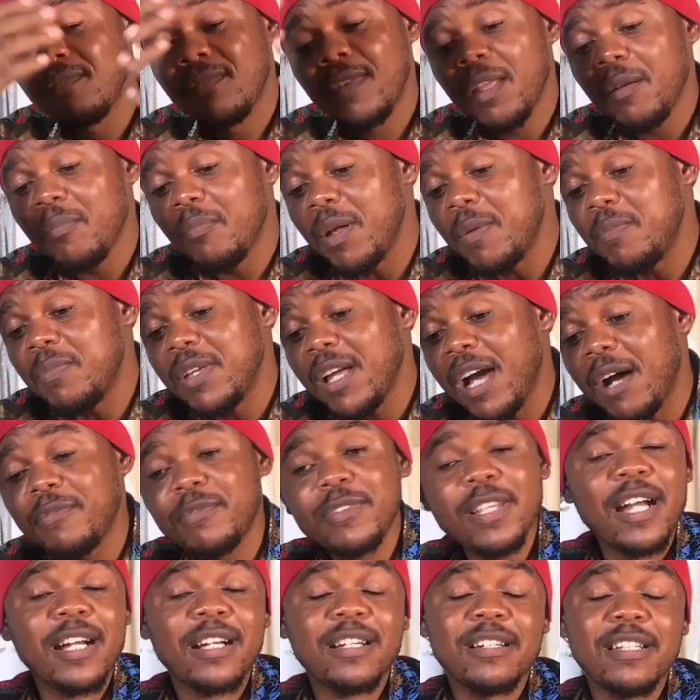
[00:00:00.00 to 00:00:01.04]
maybe
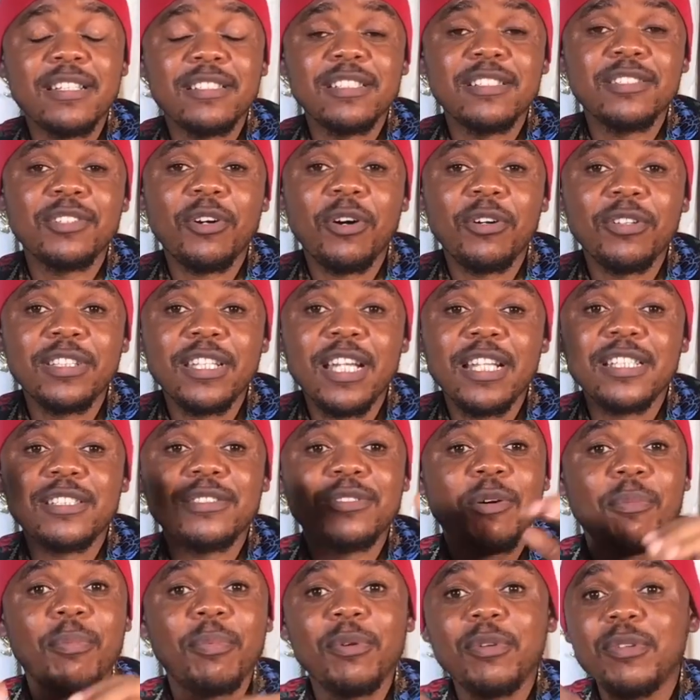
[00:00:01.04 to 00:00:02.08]
after creating content, you
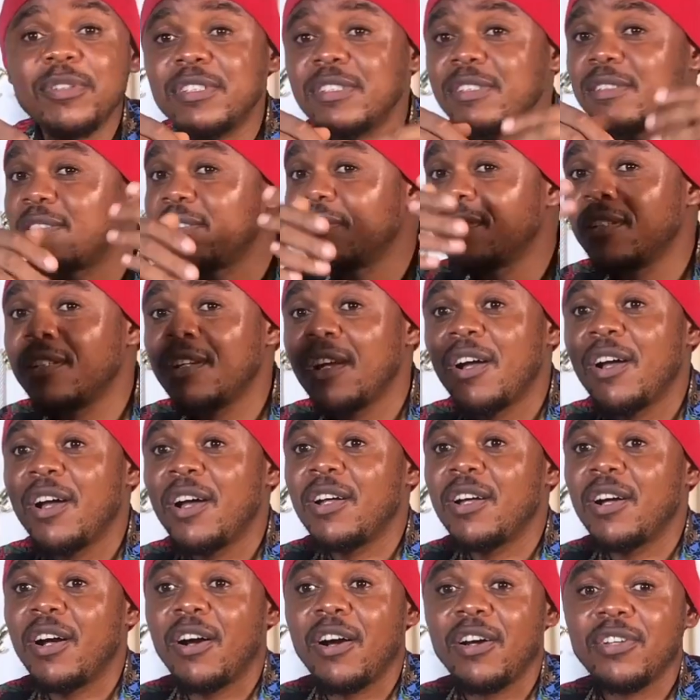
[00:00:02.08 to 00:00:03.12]
upload it
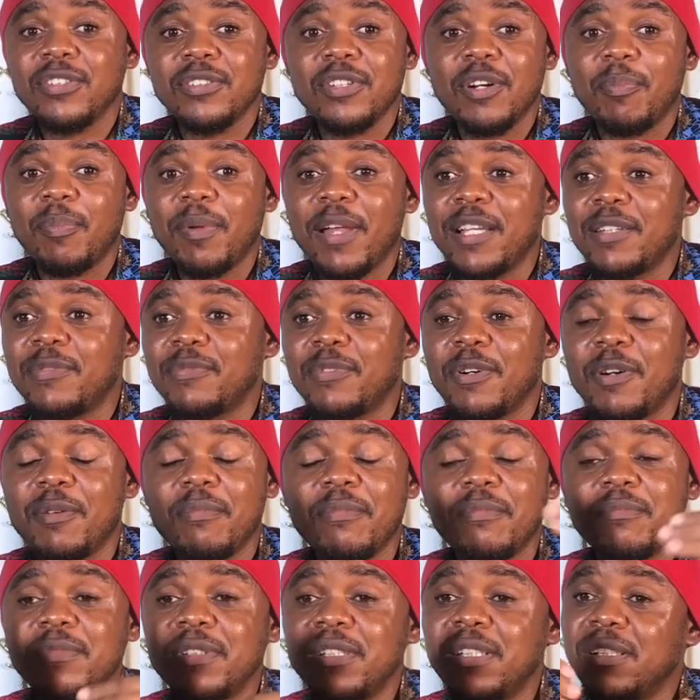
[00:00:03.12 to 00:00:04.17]
on your platform,
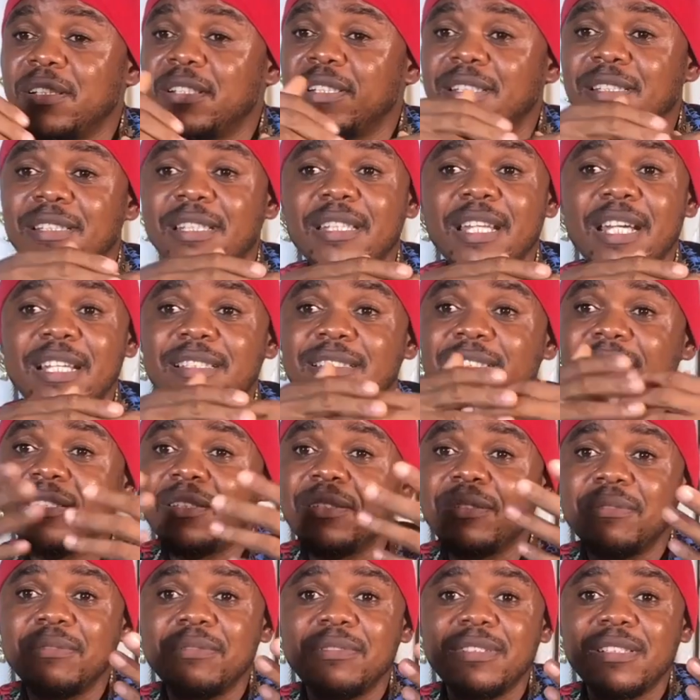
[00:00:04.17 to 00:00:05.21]
the next thing
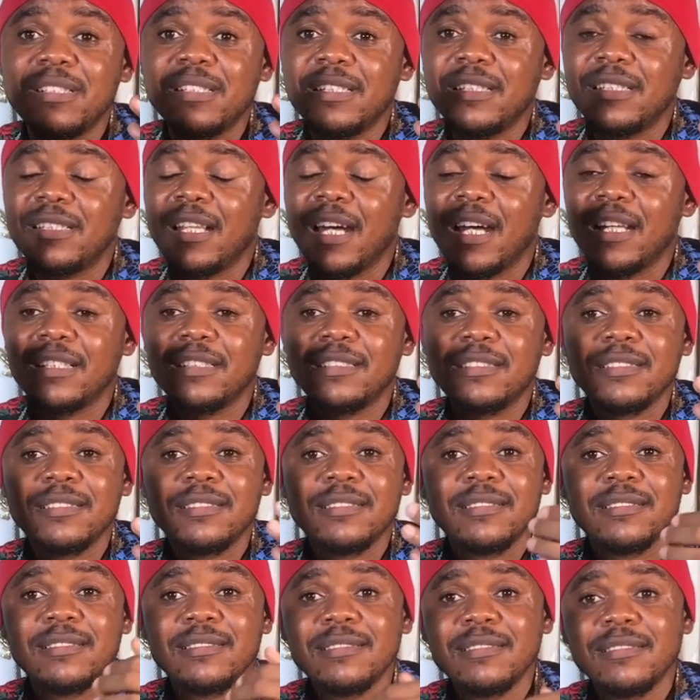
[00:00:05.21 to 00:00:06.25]
you see is that
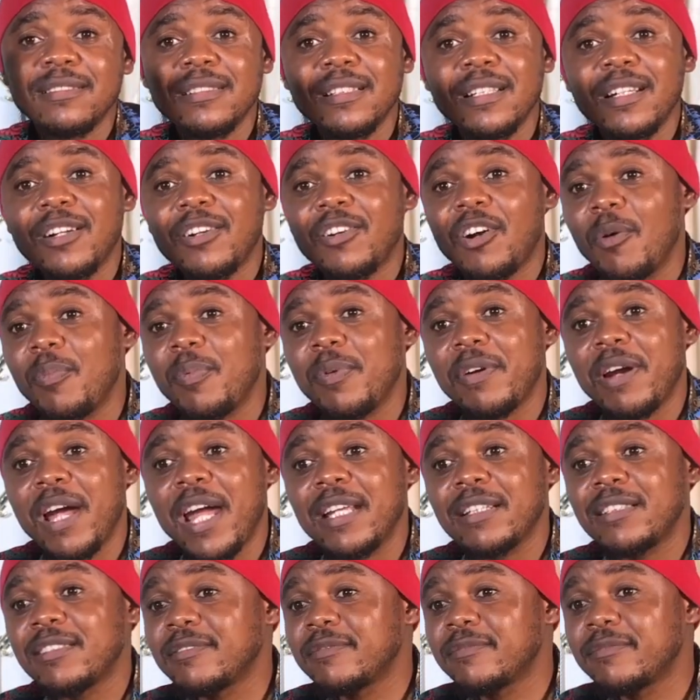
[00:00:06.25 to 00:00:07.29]
copyright
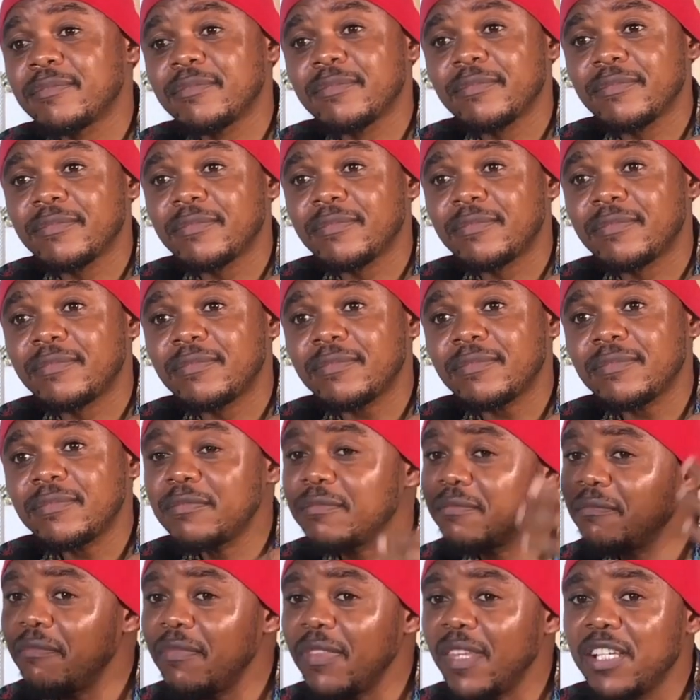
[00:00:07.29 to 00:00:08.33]

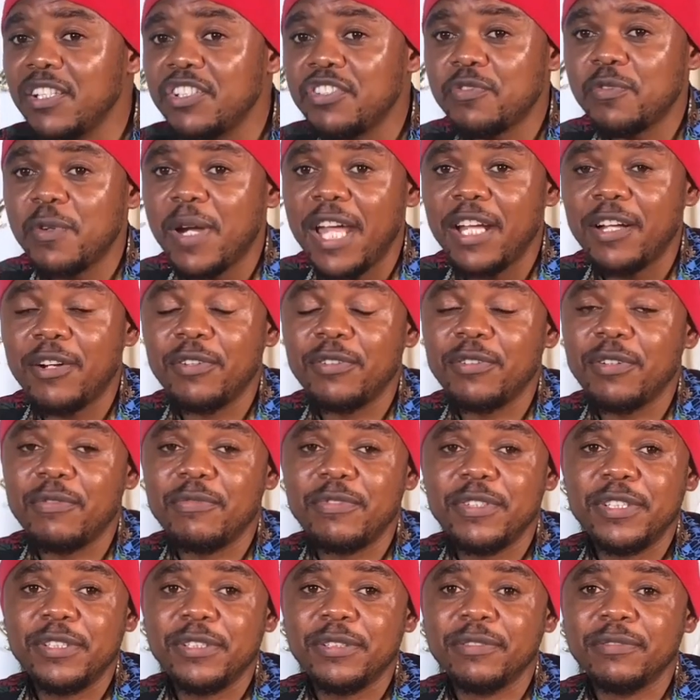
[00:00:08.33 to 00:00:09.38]
strike on your
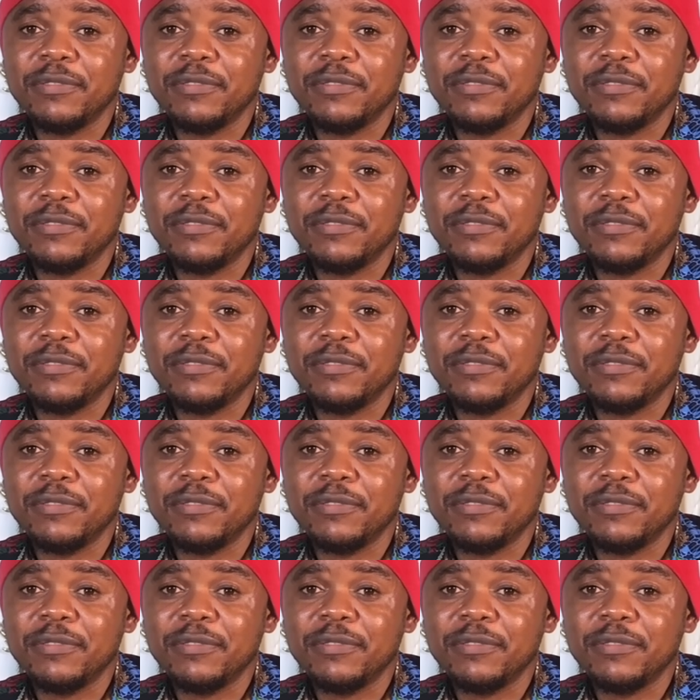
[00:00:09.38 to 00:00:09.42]
video.